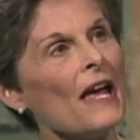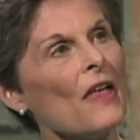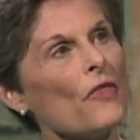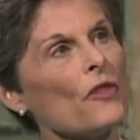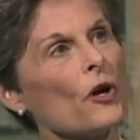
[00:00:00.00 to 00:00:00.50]

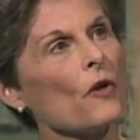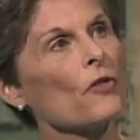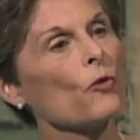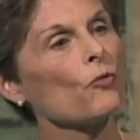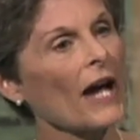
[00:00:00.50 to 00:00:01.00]
The
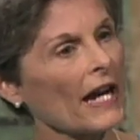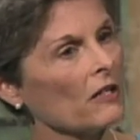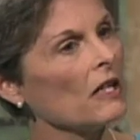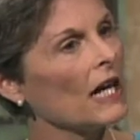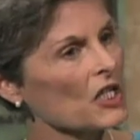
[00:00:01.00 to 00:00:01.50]
radical
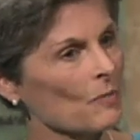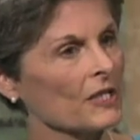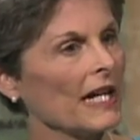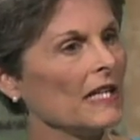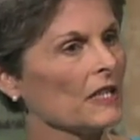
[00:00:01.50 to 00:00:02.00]

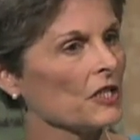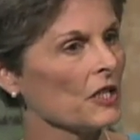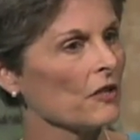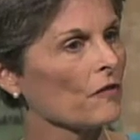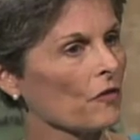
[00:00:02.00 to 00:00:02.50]
hospitality
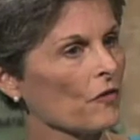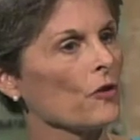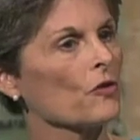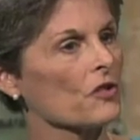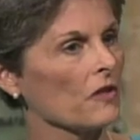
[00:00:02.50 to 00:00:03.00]
of the
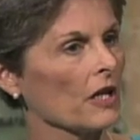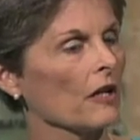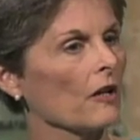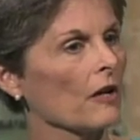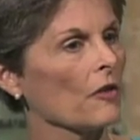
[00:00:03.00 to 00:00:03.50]
folks
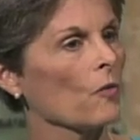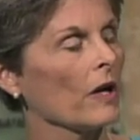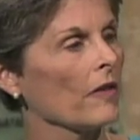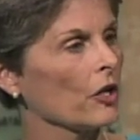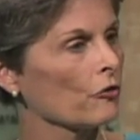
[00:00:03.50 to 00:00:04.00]
there, the way
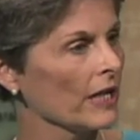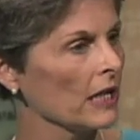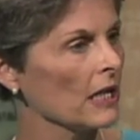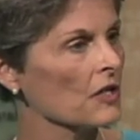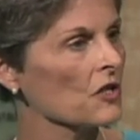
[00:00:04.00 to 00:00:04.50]
they greeted
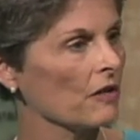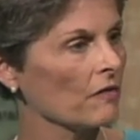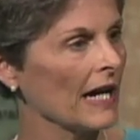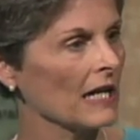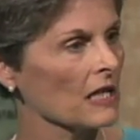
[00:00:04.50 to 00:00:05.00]
us,
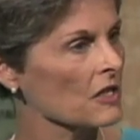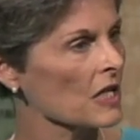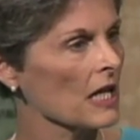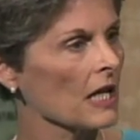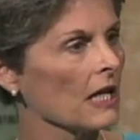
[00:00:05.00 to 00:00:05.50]
invited us
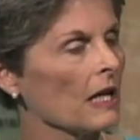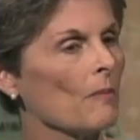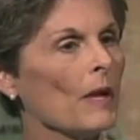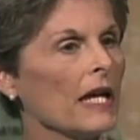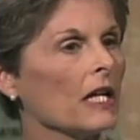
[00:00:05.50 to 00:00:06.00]
in,
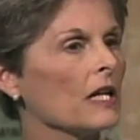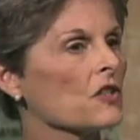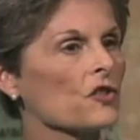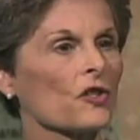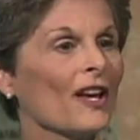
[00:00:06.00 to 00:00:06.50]
made
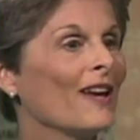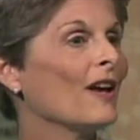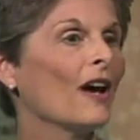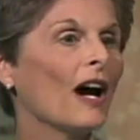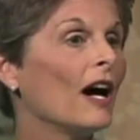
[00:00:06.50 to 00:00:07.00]
us
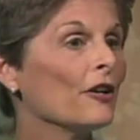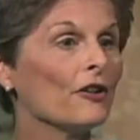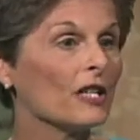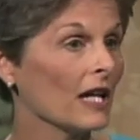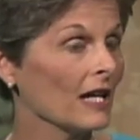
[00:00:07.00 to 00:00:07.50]

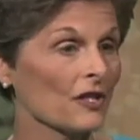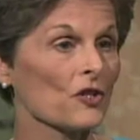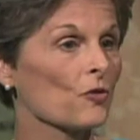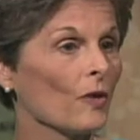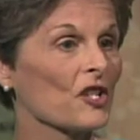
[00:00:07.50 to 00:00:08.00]
honored
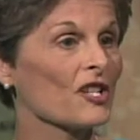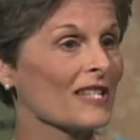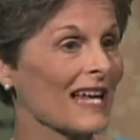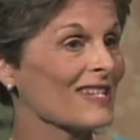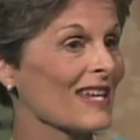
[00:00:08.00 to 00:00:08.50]
guests, which, as
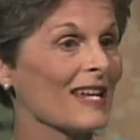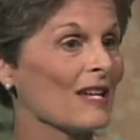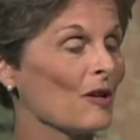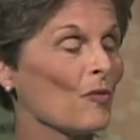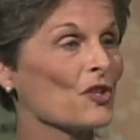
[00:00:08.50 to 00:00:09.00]
I say,
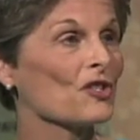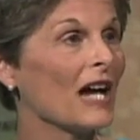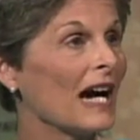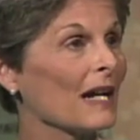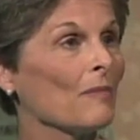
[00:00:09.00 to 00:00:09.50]
it was
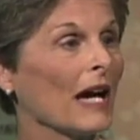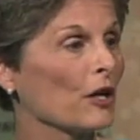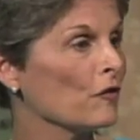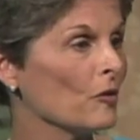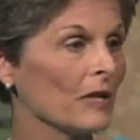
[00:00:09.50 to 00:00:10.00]
not a matter of
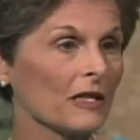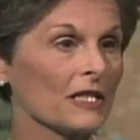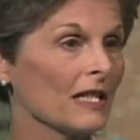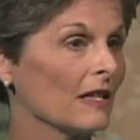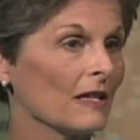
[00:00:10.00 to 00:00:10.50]

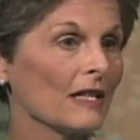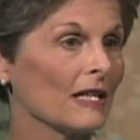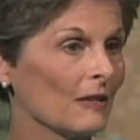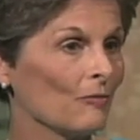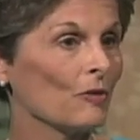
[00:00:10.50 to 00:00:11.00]
humility that
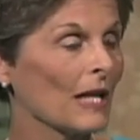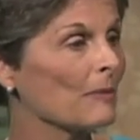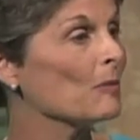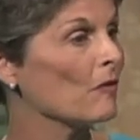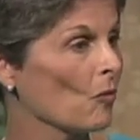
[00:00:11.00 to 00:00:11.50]
kept
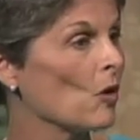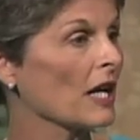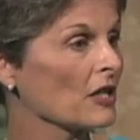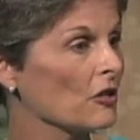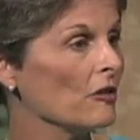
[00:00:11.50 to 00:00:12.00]
me from wanting
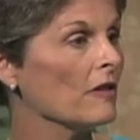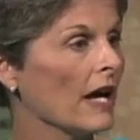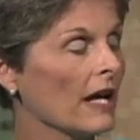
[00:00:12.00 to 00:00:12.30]
to do that.